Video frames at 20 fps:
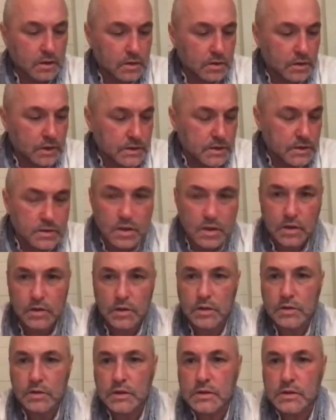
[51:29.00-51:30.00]
this
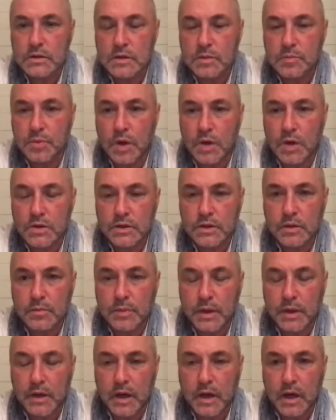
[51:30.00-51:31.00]
is the project of
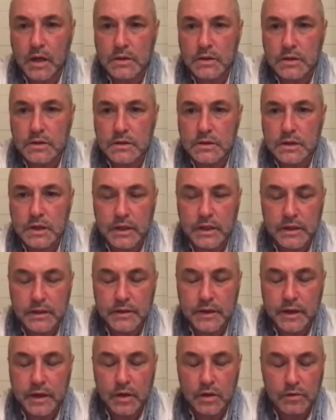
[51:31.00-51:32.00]
my heart. It's
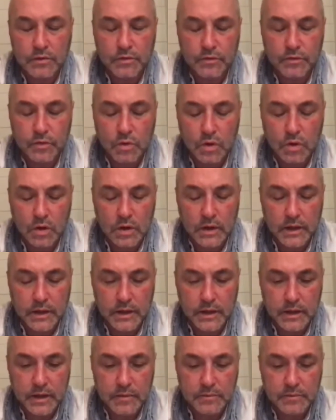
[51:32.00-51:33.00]
Narrator 4.
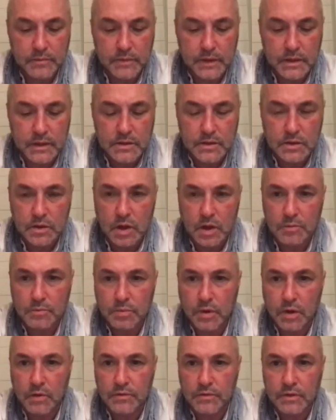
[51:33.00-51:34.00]
It's a
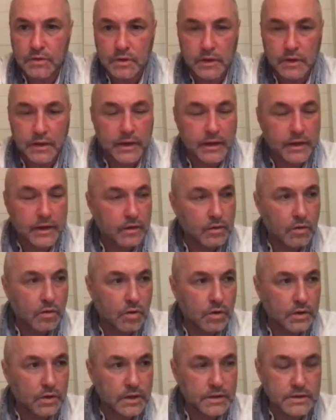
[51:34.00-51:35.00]
non-profit
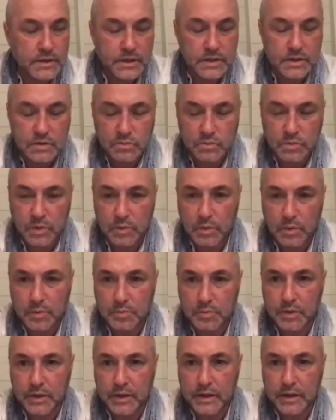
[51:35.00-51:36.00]
organization where we
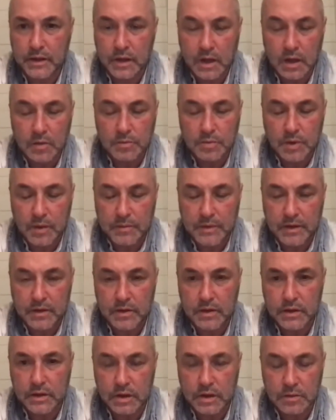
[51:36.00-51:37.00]
bring
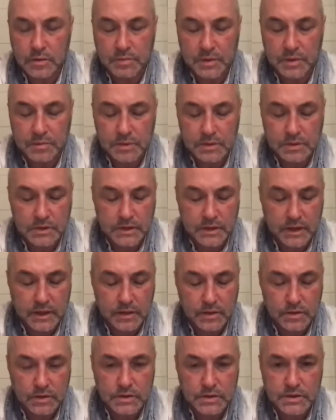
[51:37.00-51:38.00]
primarily young people
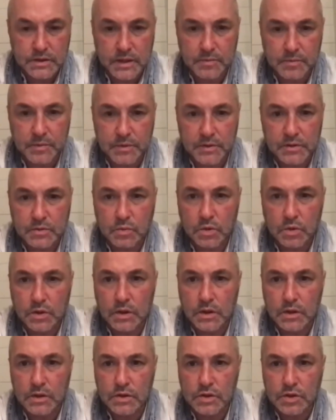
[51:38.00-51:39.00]
together to step into one
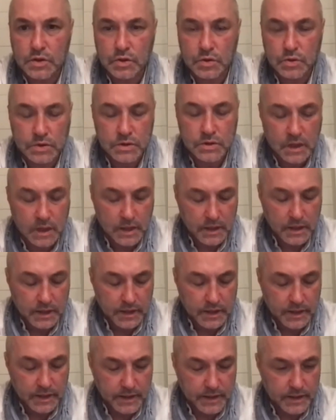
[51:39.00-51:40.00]
another's shoes
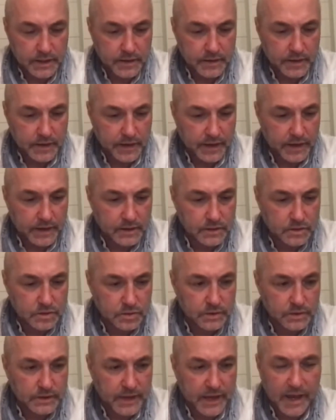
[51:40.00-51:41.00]
and
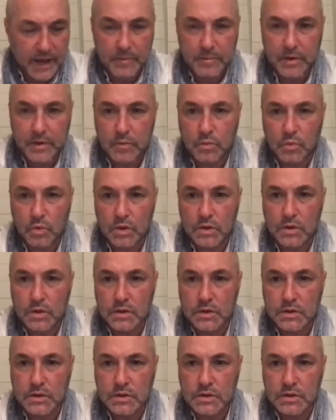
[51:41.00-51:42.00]
to inhabit one
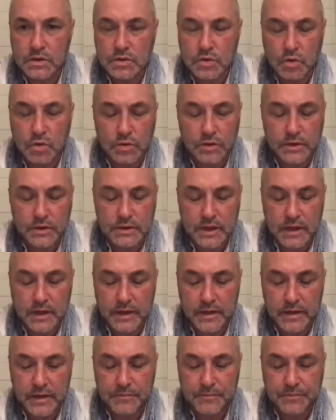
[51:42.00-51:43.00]
another's stories
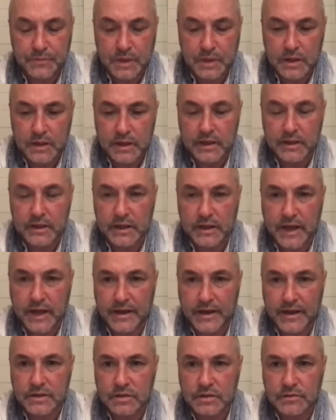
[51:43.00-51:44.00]
in an
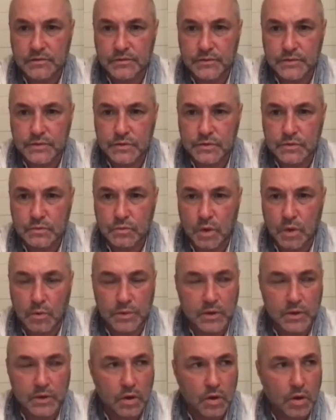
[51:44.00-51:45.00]
act of what
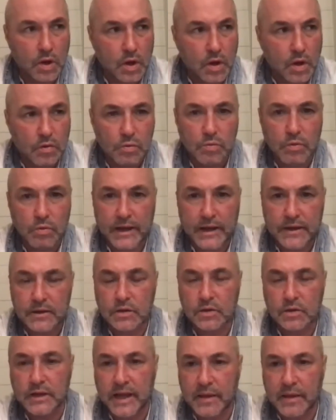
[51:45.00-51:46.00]
we call
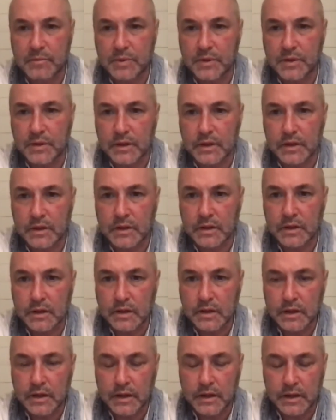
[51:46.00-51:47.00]
radical empathy
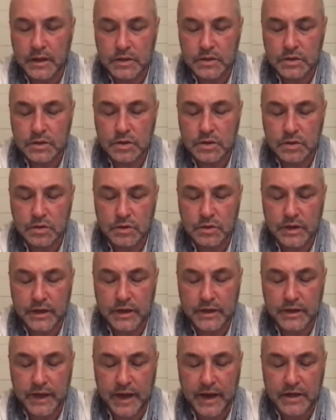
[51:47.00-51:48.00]
to
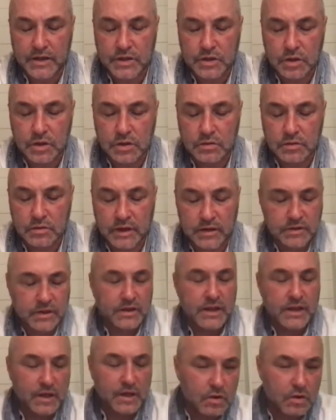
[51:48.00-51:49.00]
create action on the ground. Now,
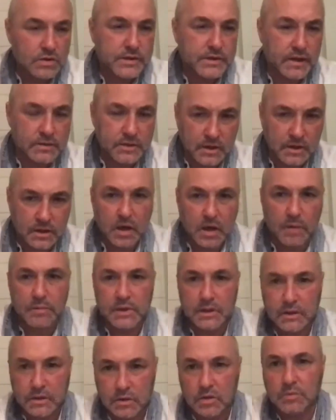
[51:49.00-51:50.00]
that all sounds like
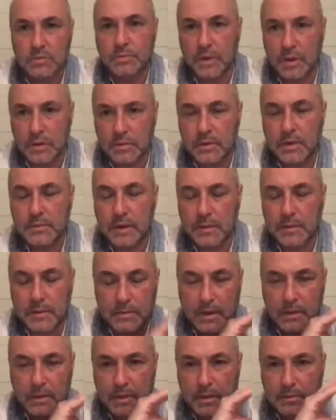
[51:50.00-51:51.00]
gobbledygook, blah, blah, blah, blah,
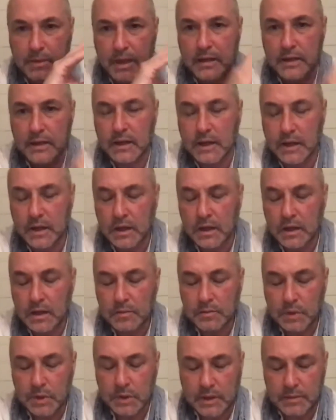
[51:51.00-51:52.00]
blah, blah, blah.
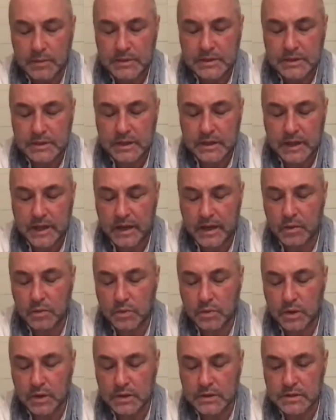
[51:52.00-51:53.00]
But let me tell you how it
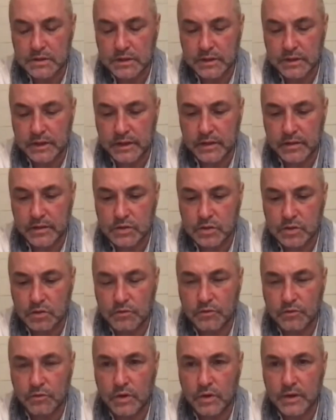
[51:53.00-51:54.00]
works. So,
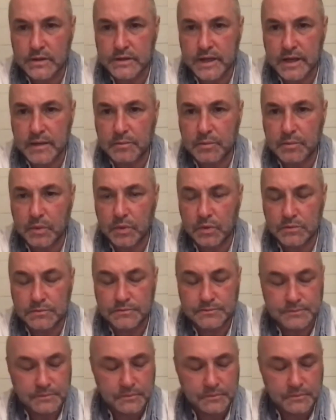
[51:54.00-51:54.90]
for example,